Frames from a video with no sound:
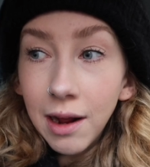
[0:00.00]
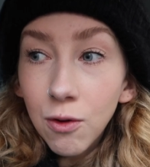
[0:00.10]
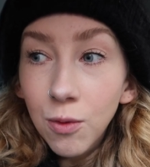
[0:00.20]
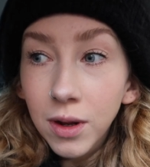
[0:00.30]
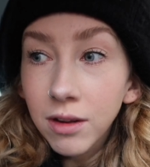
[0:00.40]

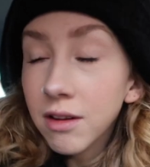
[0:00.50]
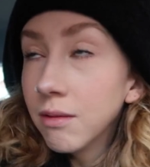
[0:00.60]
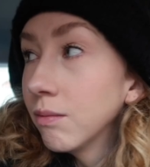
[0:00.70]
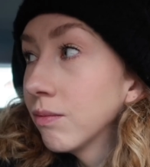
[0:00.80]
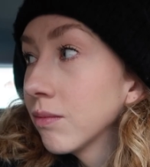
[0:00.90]
ankle ones.
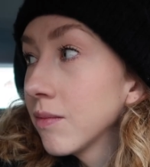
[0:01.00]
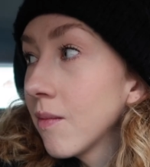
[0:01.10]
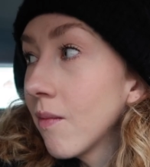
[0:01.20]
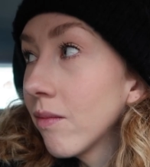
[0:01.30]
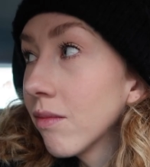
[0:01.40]

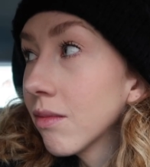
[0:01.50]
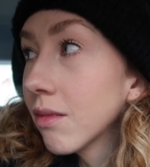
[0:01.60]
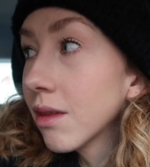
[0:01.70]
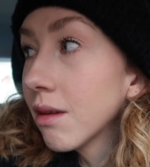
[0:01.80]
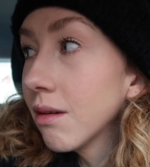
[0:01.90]
I don't
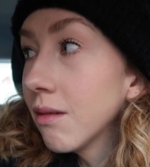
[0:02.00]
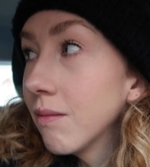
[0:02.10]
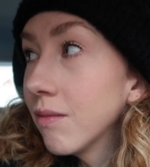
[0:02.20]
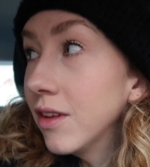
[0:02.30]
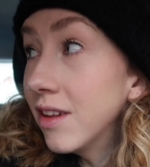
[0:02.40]
think you're
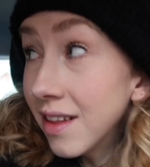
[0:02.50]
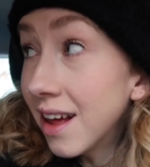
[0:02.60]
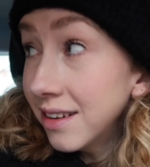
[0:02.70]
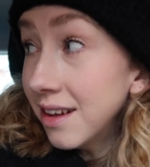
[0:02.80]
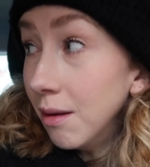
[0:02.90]
wrong. Is it
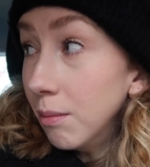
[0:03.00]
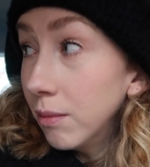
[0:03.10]
that deep?